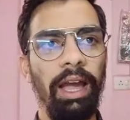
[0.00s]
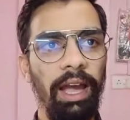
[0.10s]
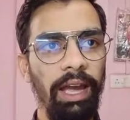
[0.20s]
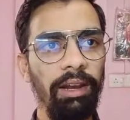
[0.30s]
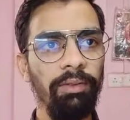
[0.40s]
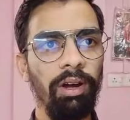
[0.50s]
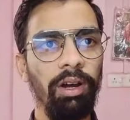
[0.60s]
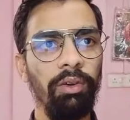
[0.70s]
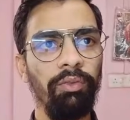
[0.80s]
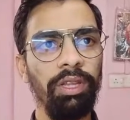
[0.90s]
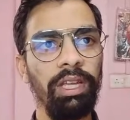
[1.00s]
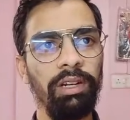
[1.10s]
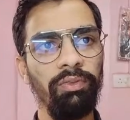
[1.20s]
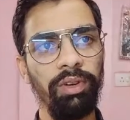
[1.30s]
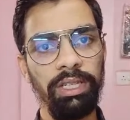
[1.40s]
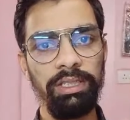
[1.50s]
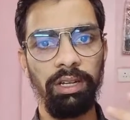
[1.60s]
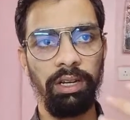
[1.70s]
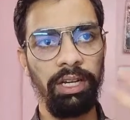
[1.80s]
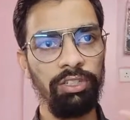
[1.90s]
and with that face
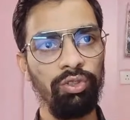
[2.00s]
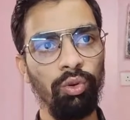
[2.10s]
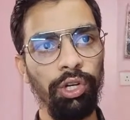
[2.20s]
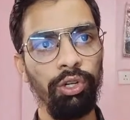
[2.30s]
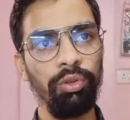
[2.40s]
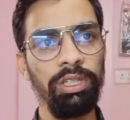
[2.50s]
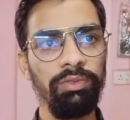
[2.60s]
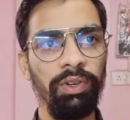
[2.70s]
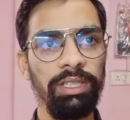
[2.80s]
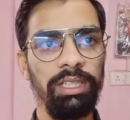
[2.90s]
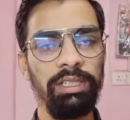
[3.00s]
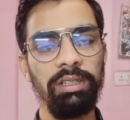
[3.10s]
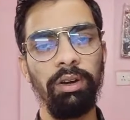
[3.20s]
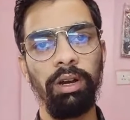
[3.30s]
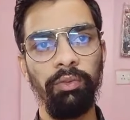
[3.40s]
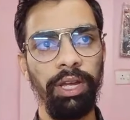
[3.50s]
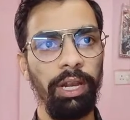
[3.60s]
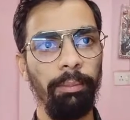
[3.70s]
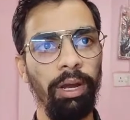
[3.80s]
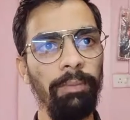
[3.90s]
get stored into this faces
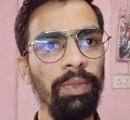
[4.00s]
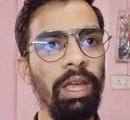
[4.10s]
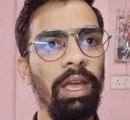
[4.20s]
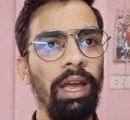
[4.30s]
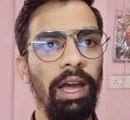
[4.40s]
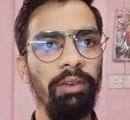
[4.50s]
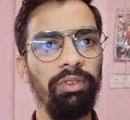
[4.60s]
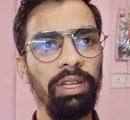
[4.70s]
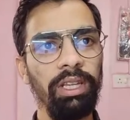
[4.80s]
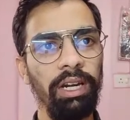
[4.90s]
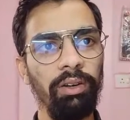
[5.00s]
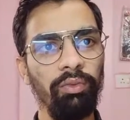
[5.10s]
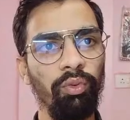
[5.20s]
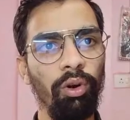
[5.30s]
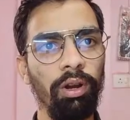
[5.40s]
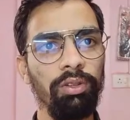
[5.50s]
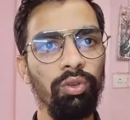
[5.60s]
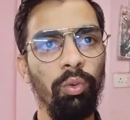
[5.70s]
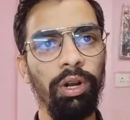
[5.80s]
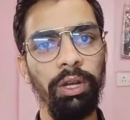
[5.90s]
variable. After that
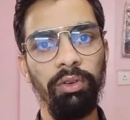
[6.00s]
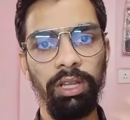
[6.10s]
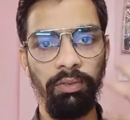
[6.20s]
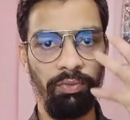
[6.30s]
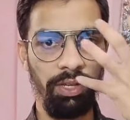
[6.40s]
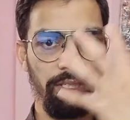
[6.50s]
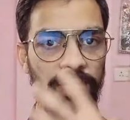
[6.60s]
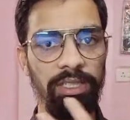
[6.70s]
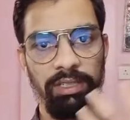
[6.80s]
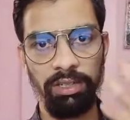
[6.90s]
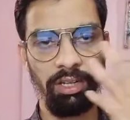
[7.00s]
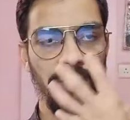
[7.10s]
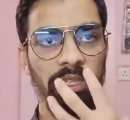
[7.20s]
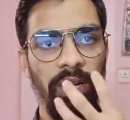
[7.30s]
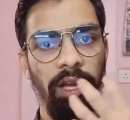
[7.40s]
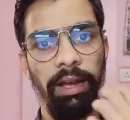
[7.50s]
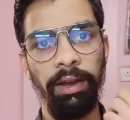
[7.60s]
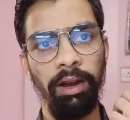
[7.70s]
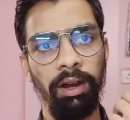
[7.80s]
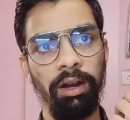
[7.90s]
so whatever the faces structure,
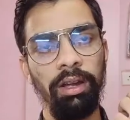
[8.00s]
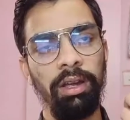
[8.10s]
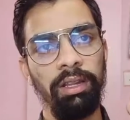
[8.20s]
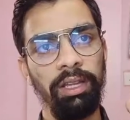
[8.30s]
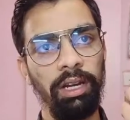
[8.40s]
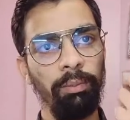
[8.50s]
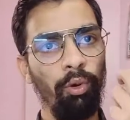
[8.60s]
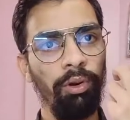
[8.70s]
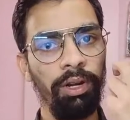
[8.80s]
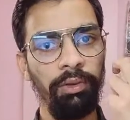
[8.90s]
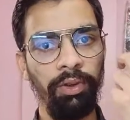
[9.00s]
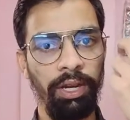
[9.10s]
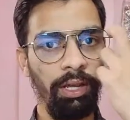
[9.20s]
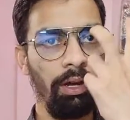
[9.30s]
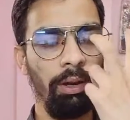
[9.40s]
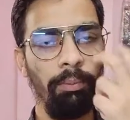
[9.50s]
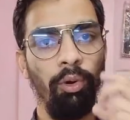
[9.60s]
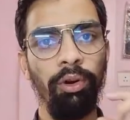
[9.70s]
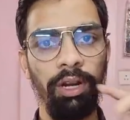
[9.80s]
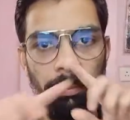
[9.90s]
that
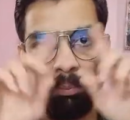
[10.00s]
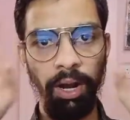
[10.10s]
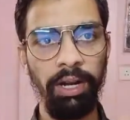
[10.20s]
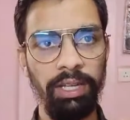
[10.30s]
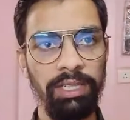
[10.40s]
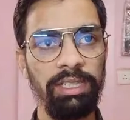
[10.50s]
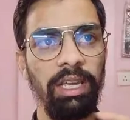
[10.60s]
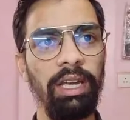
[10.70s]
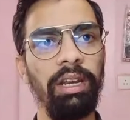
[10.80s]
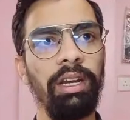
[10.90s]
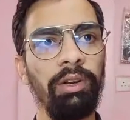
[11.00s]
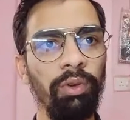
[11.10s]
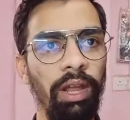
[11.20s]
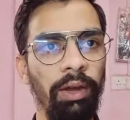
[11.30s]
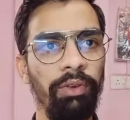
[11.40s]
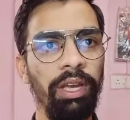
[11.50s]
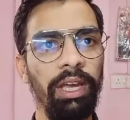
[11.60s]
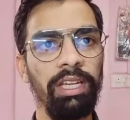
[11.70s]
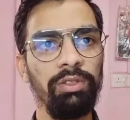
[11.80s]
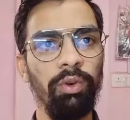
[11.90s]
boundary part is there, it will having
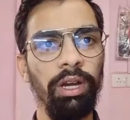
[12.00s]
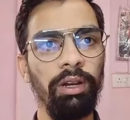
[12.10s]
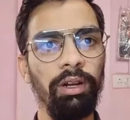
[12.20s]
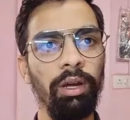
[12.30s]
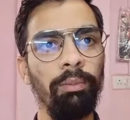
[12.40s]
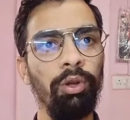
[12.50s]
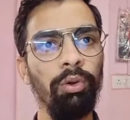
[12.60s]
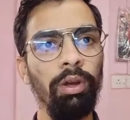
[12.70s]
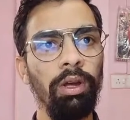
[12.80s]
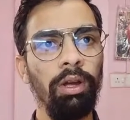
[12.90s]
x, y, w,